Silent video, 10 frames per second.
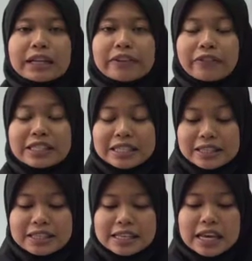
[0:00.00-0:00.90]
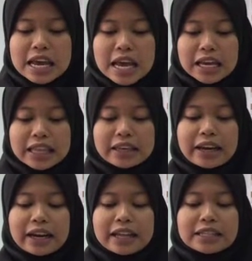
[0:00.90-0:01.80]
a deficiency in the
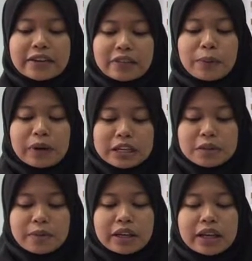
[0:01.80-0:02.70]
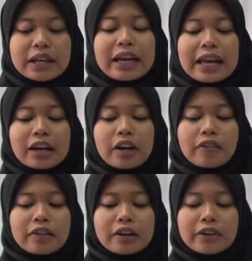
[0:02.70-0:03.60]
airline safety management and a lack
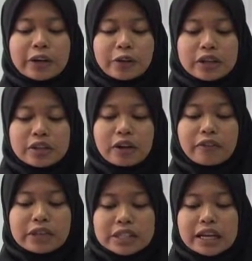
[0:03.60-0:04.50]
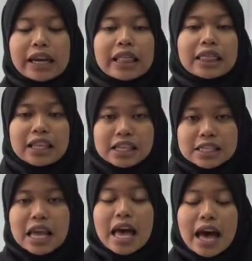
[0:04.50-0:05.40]
of regulatory oversight, and
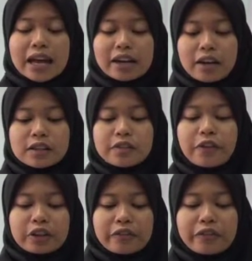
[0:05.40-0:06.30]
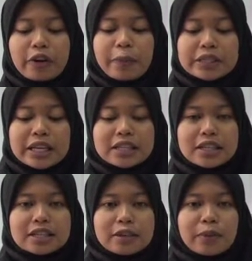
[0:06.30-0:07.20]
this had caused 44
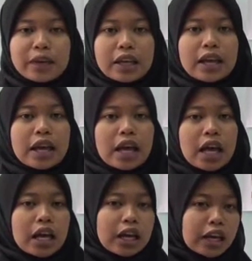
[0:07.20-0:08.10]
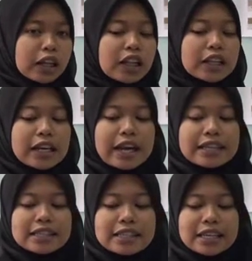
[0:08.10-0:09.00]
passengers to be killed
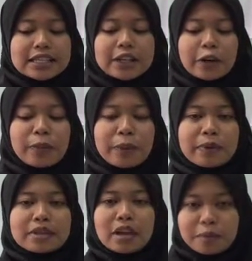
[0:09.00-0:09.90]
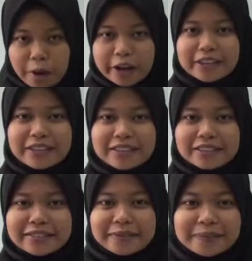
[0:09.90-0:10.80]
and 6 crew members on board.
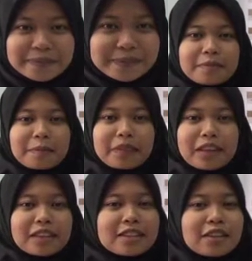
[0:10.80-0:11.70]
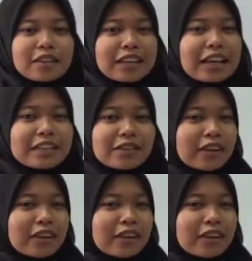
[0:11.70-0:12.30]
So the last